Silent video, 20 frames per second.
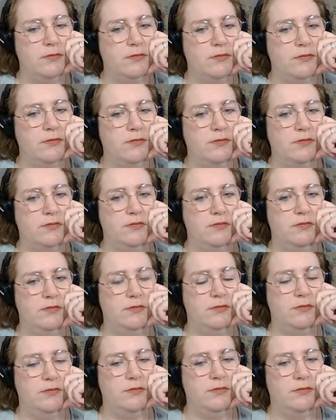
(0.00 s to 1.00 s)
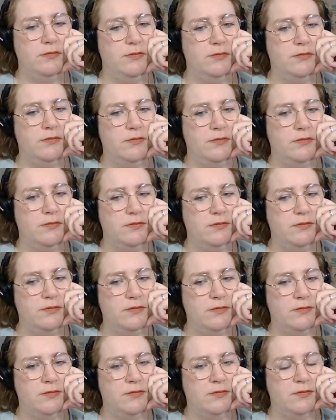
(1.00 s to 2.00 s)

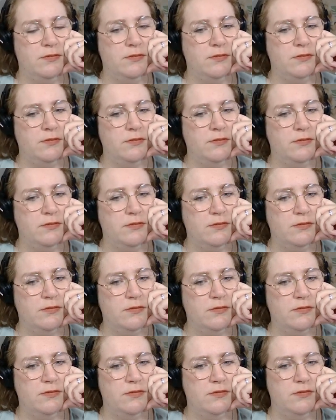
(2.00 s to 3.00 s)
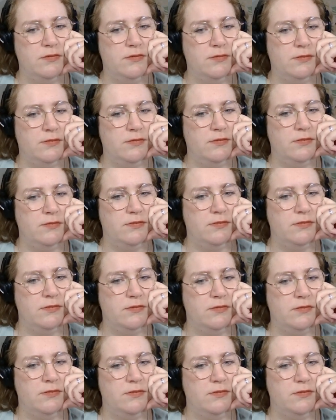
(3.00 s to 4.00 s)

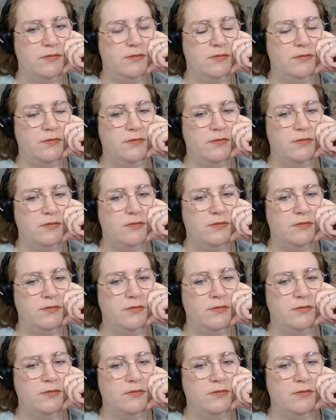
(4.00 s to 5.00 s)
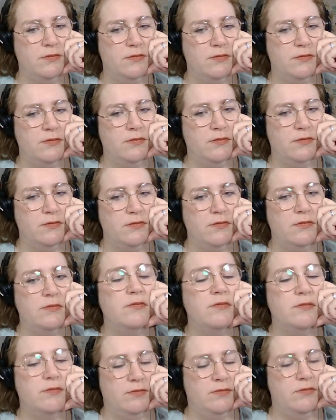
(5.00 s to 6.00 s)

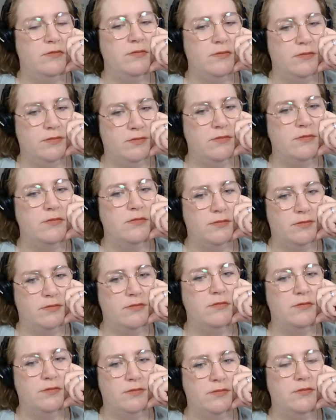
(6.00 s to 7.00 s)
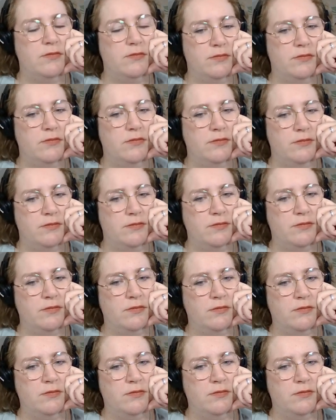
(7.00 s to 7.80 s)
The person shown says nothing.